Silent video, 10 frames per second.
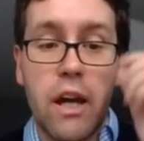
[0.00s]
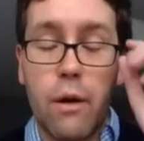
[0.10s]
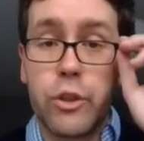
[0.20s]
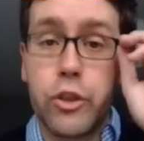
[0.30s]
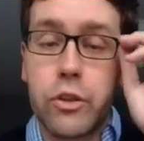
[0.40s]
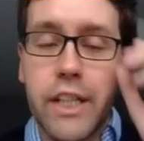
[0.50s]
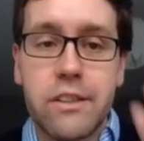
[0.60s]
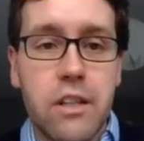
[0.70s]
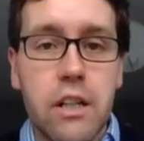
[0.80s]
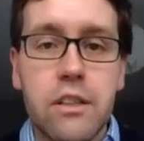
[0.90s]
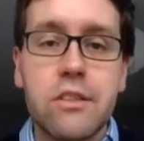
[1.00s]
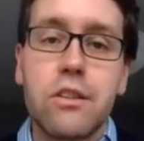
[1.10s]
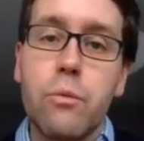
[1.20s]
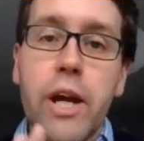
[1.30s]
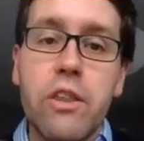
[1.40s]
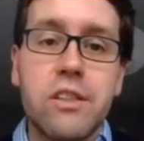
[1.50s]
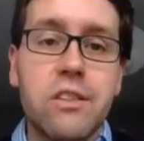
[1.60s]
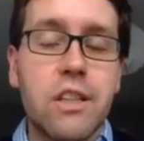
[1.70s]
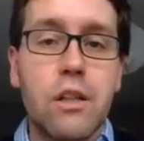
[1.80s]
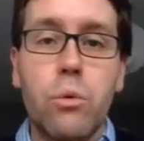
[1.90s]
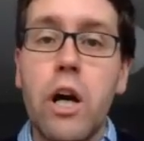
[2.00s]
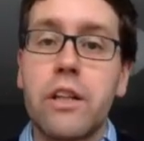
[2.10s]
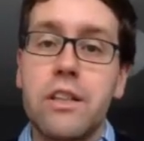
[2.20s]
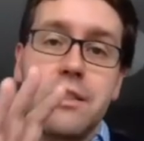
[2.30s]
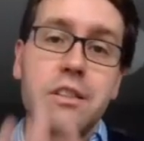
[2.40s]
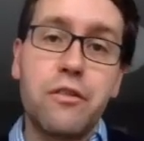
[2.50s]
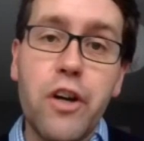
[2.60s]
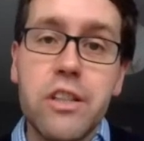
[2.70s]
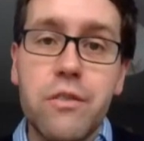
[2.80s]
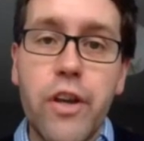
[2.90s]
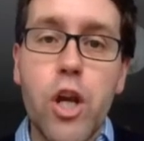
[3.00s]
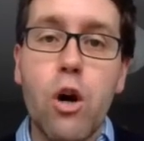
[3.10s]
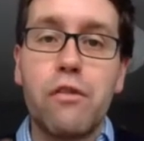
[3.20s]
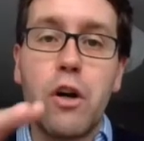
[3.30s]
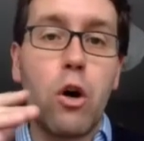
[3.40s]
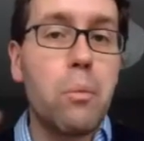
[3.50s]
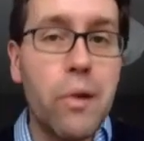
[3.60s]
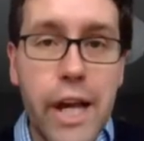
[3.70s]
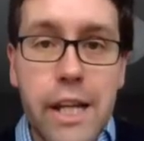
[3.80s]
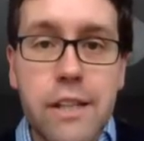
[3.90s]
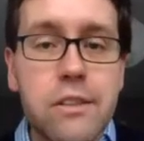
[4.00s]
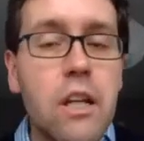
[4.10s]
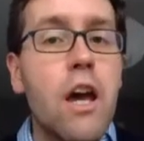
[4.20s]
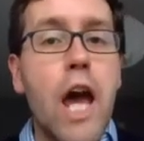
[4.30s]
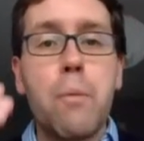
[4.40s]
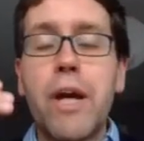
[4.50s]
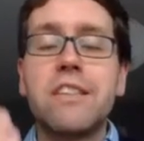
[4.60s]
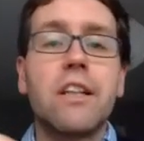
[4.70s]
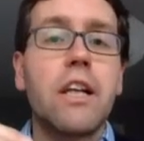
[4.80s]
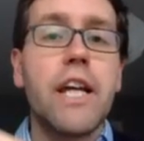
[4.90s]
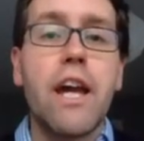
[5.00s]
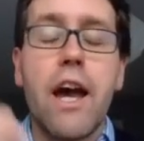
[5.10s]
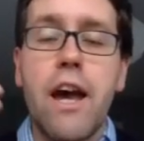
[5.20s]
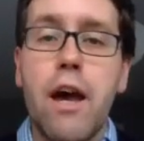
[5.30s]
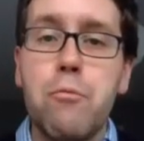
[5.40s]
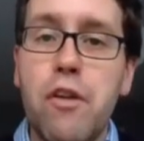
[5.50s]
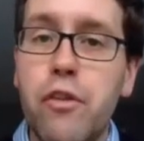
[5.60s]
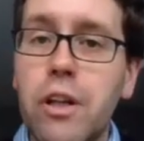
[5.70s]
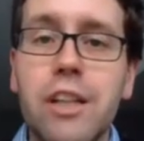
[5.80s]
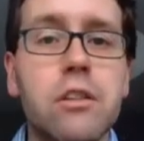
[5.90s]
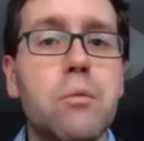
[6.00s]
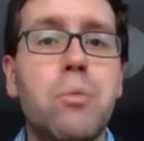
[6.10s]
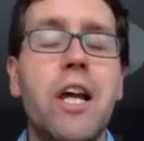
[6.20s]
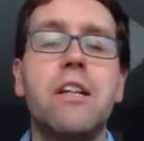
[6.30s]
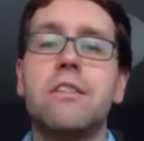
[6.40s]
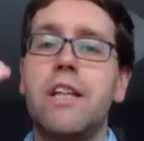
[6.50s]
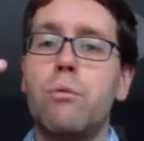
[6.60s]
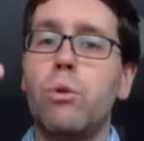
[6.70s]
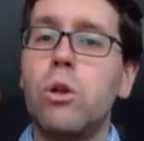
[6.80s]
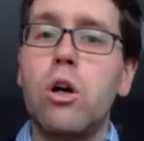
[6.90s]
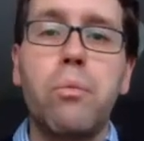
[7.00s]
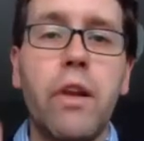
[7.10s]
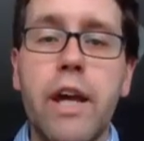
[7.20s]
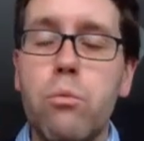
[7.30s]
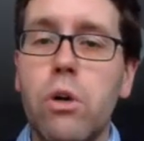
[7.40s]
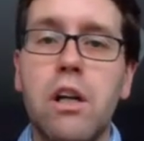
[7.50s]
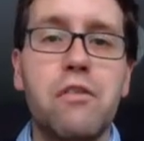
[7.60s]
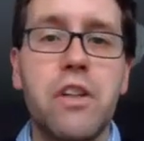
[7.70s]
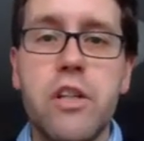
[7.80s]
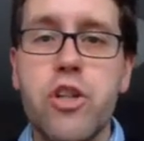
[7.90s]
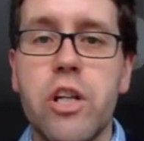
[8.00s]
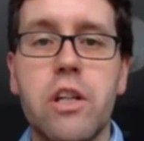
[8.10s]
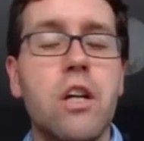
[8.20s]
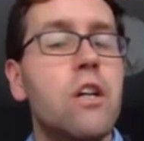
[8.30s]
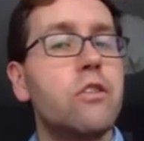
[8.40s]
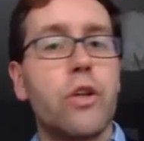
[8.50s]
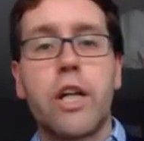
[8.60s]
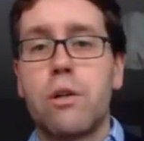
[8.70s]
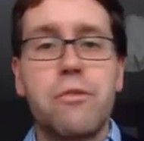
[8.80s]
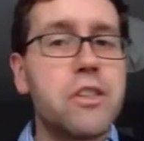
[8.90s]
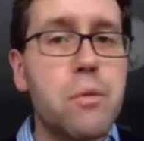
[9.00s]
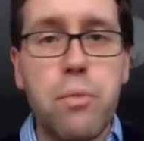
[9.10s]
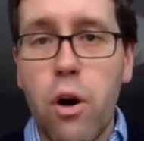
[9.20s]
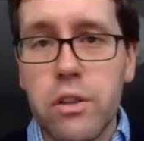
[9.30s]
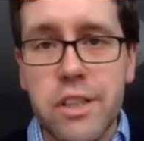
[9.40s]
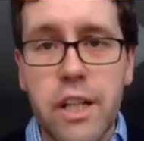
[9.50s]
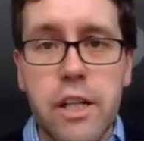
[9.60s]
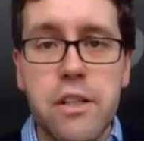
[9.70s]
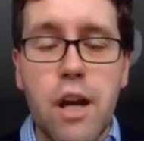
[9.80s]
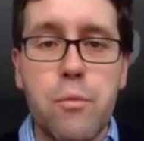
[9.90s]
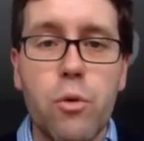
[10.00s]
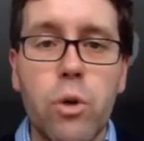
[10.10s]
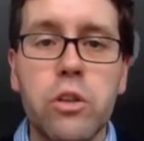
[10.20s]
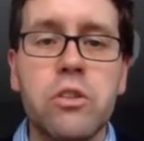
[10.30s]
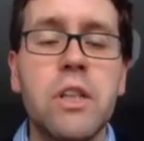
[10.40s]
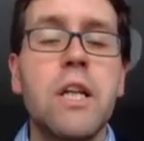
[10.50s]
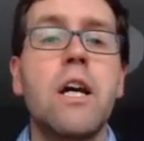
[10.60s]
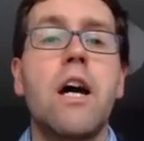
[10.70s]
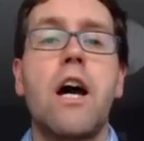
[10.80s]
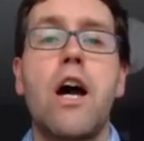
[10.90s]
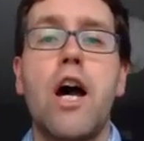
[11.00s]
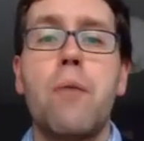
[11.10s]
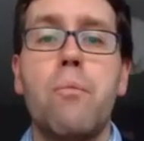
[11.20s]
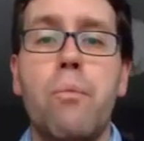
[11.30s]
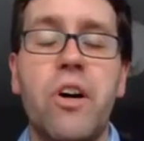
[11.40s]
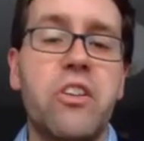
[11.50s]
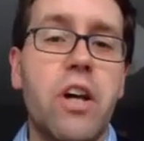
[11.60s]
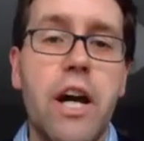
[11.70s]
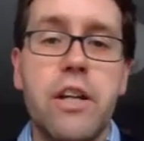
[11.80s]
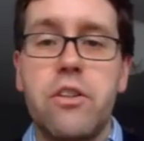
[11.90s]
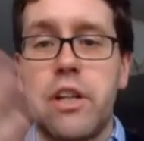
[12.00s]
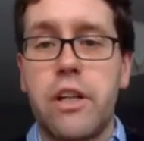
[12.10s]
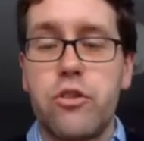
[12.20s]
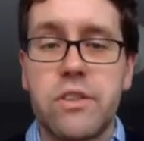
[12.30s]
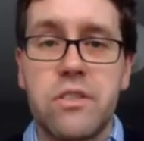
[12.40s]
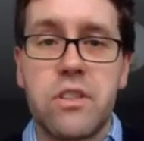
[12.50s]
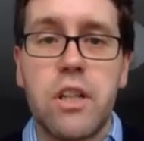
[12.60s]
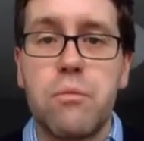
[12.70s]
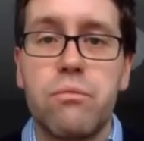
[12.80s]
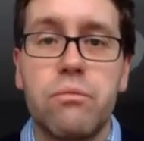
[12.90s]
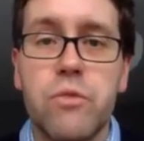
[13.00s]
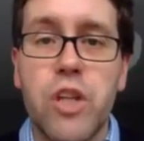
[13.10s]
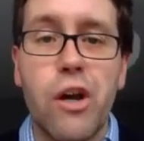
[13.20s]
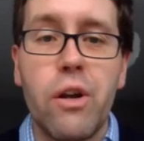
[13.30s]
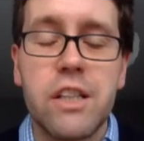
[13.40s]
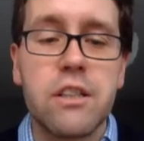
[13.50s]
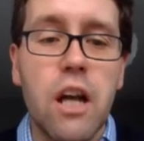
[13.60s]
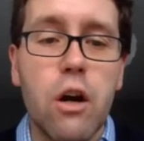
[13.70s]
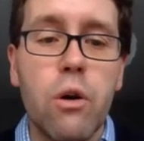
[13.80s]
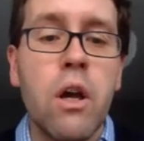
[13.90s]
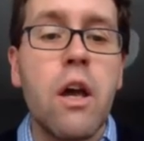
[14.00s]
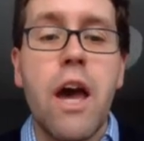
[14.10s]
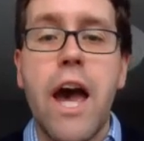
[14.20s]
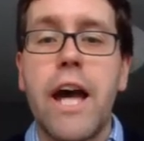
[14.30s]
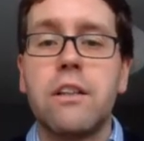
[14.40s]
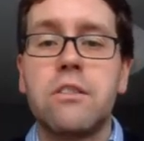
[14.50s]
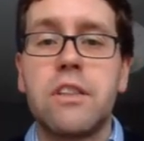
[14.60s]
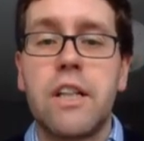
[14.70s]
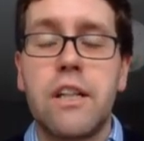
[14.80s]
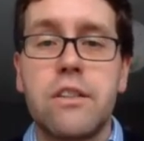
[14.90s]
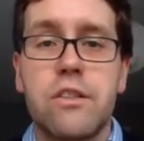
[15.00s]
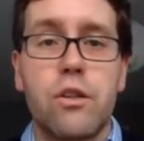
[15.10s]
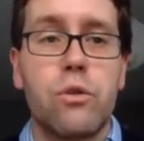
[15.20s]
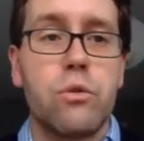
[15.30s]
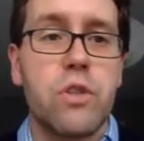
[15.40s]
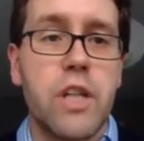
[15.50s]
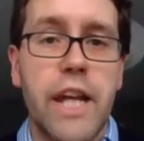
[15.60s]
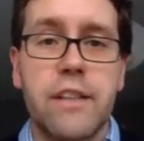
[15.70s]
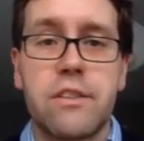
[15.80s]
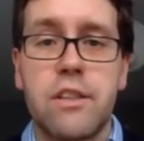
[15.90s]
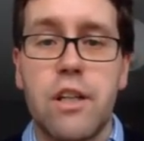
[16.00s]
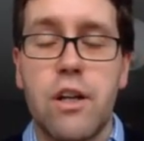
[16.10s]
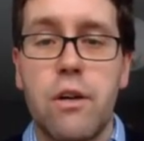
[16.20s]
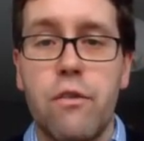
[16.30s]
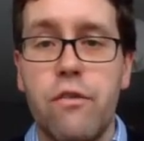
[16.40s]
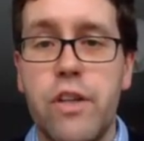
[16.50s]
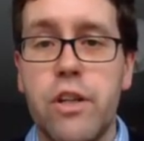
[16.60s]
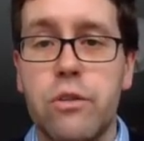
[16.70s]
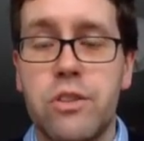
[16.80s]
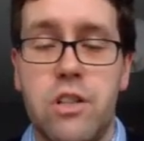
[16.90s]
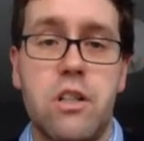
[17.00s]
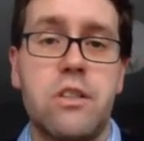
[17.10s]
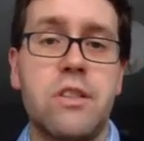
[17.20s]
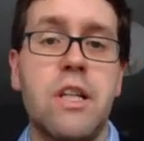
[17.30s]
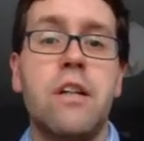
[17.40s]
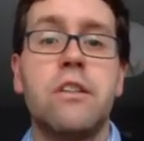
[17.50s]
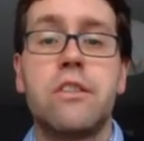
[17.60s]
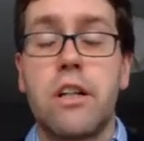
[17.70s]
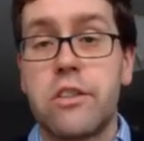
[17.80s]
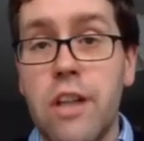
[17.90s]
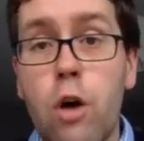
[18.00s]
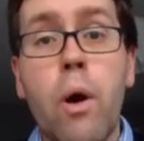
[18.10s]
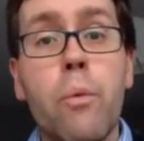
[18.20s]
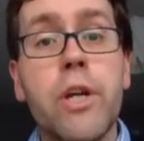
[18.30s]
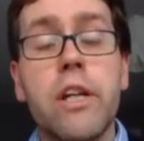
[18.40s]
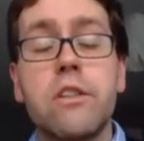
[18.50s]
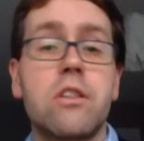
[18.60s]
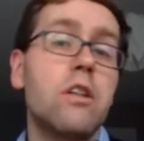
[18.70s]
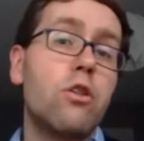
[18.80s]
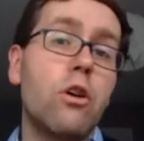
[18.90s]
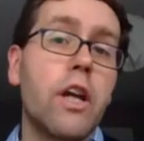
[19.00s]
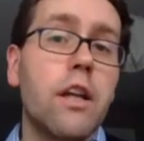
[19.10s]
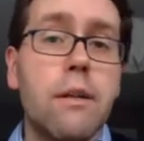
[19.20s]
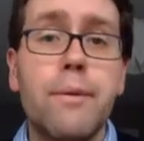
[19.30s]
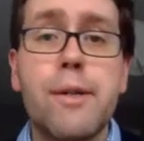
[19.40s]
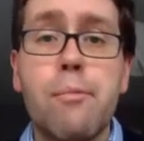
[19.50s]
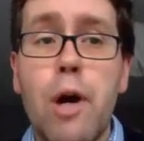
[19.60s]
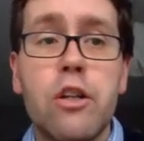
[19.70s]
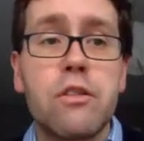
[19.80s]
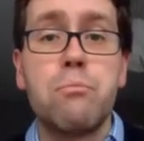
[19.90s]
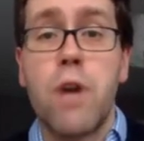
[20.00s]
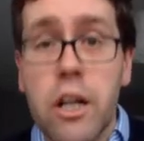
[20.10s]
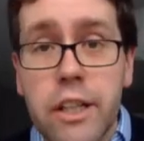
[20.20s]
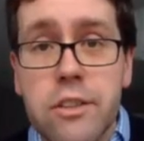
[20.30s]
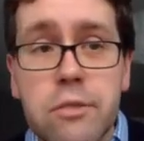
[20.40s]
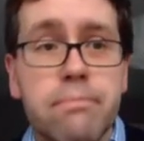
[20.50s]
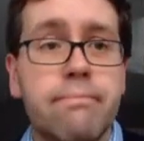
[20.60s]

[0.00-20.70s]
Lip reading: We should get started. So the way this is going to work, this is the first video of a whole playlist. And basically, if you clicked on the playlist, they will all play one after each other. So you can obviously pause at any time you want, but I'd just let it go. And so the next video starts now, where we start talking a little bit about markets.